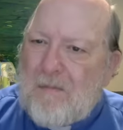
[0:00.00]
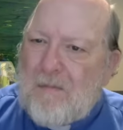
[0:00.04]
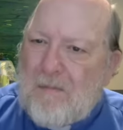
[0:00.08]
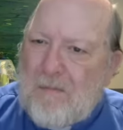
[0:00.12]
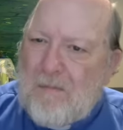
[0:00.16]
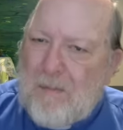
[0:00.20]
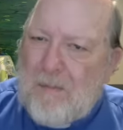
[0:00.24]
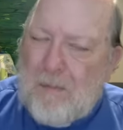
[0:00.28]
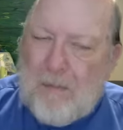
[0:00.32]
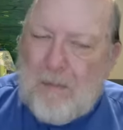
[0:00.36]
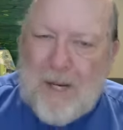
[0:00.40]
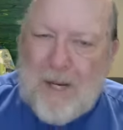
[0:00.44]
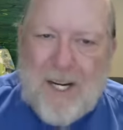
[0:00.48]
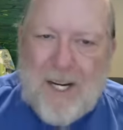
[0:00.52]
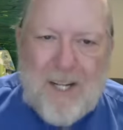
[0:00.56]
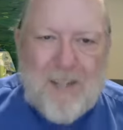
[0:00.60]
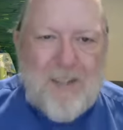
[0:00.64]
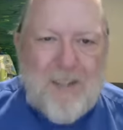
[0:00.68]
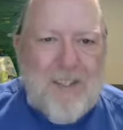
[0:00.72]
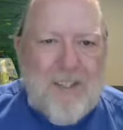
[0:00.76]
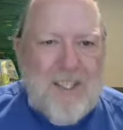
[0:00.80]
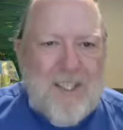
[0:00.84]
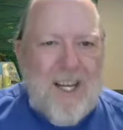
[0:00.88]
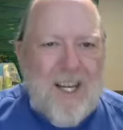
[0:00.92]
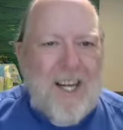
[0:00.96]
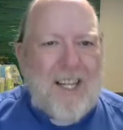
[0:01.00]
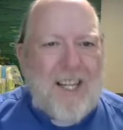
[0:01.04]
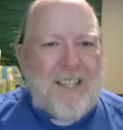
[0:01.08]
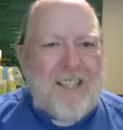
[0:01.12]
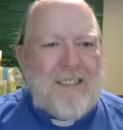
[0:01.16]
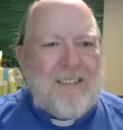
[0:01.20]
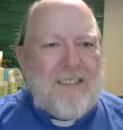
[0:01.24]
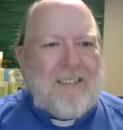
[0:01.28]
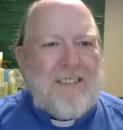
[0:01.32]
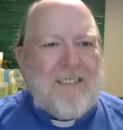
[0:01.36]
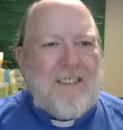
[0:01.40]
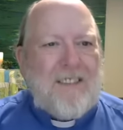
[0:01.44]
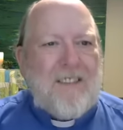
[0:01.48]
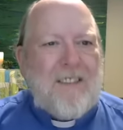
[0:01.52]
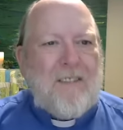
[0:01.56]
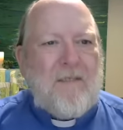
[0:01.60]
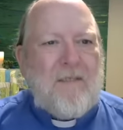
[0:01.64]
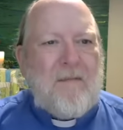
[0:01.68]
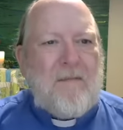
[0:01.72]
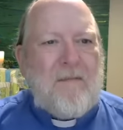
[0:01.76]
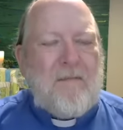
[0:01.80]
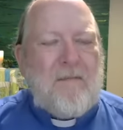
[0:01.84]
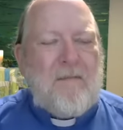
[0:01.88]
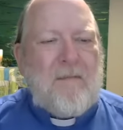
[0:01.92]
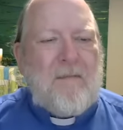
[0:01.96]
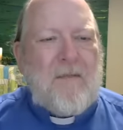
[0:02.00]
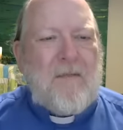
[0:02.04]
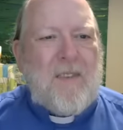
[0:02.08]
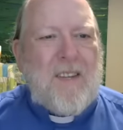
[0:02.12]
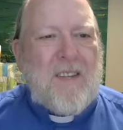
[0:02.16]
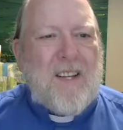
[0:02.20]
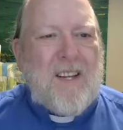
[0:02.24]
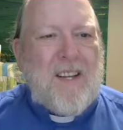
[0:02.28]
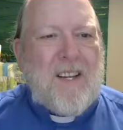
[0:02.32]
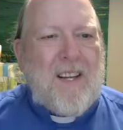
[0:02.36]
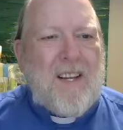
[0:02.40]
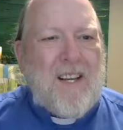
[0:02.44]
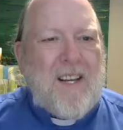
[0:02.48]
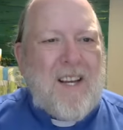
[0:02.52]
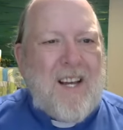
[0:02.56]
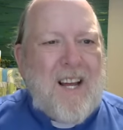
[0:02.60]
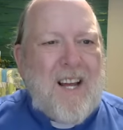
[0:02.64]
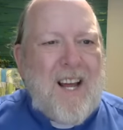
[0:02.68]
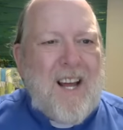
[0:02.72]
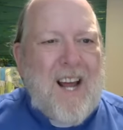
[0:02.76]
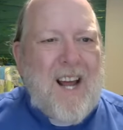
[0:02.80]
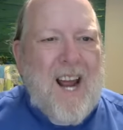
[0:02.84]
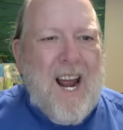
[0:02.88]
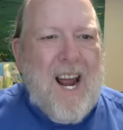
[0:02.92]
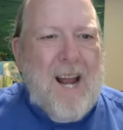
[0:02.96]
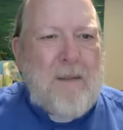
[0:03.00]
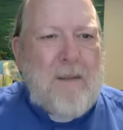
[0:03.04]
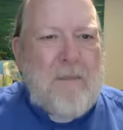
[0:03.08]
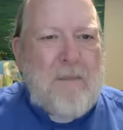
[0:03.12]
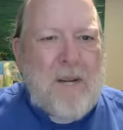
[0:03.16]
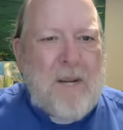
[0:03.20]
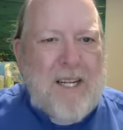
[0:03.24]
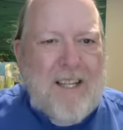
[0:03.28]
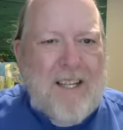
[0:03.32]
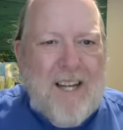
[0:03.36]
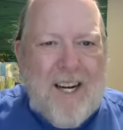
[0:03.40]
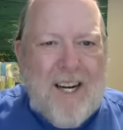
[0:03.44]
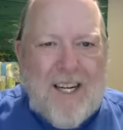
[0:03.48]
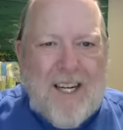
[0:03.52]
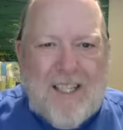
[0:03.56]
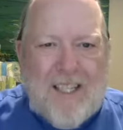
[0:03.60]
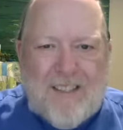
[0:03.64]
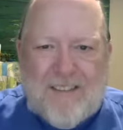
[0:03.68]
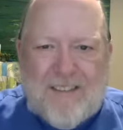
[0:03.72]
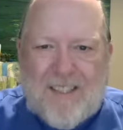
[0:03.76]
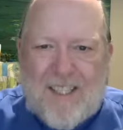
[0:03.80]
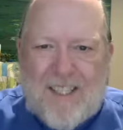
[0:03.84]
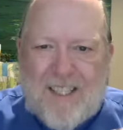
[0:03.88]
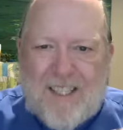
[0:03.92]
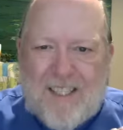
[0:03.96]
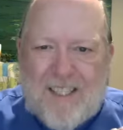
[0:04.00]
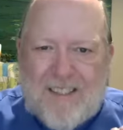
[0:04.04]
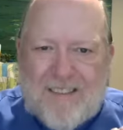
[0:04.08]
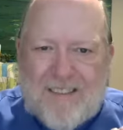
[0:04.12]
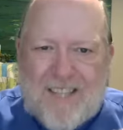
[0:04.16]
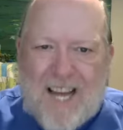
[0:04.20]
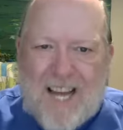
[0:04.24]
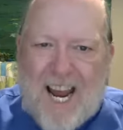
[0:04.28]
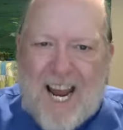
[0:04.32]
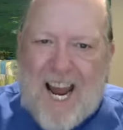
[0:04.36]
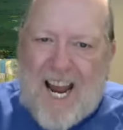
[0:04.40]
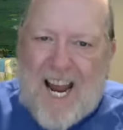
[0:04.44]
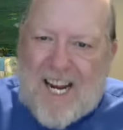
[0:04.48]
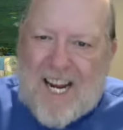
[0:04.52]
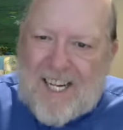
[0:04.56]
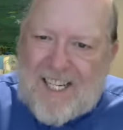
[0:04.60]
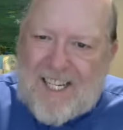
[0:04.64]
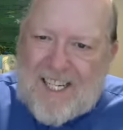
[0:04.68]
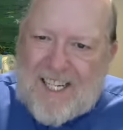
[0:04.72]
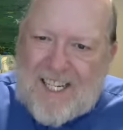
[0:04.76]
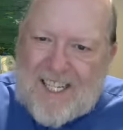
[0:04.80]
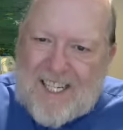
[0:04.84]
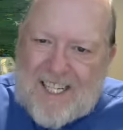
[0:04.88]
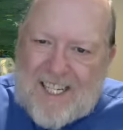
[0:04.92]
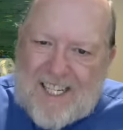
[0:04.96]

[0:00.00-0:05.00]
But Peter does. And because he is acting